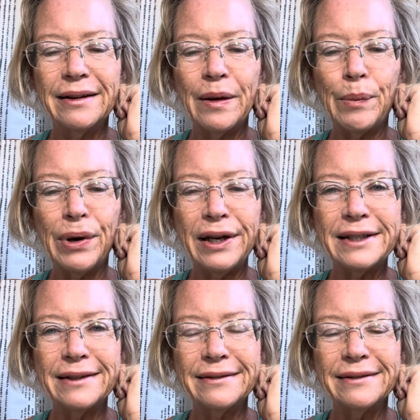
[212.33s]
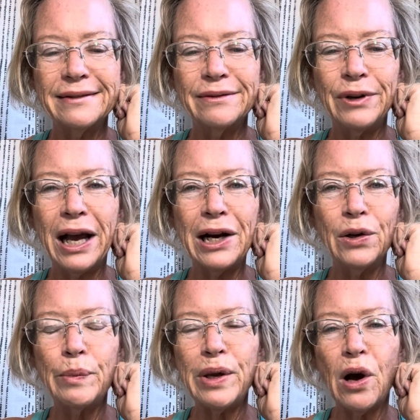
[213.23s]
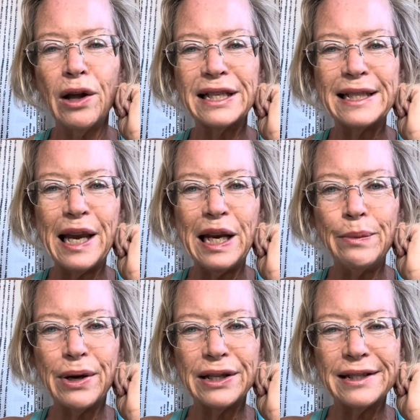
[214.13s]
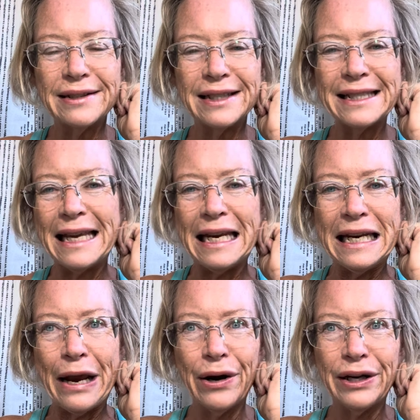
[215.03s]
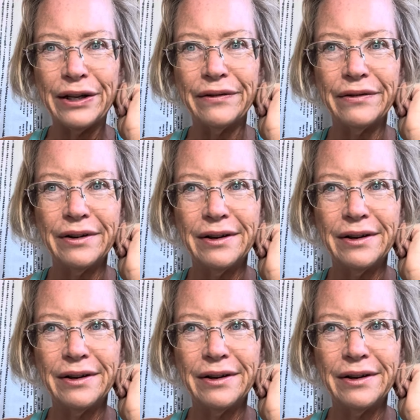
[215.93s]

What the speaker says: But we got to look beyond the skinny myths, the skinny narrative,